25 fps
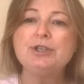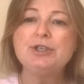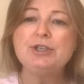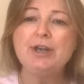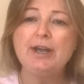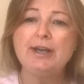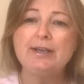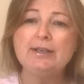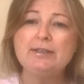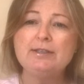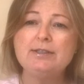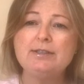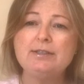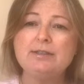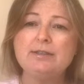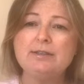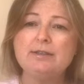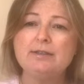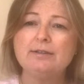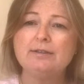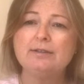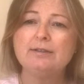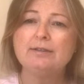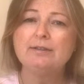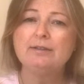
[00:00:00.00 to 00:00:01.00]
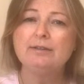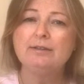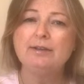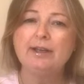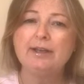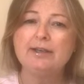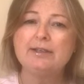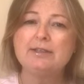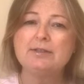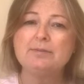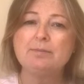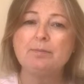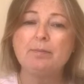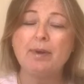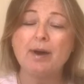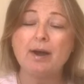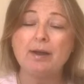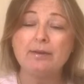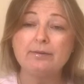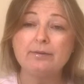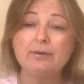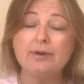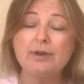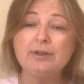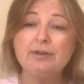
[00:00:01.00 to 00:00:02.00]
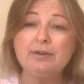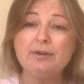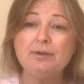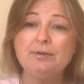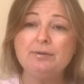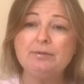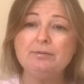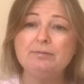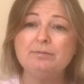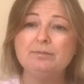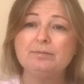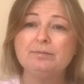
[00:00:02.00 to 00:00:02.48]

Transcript: chest that is bothering you,